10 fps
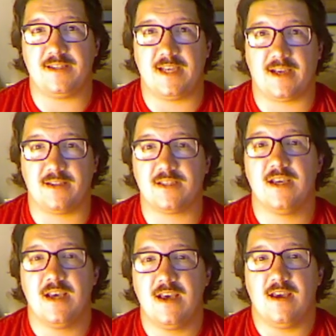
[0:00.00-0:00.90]
seconds,
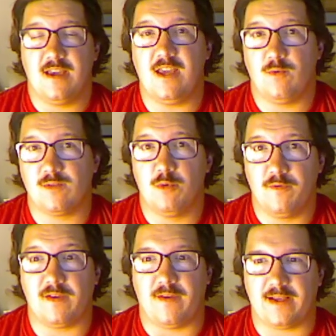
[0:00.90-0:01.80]
he was
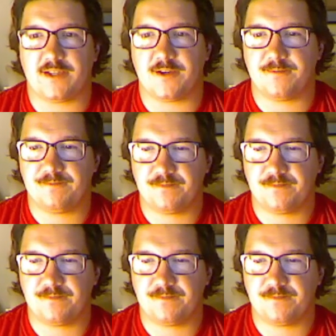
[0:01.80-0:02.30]
moving faster.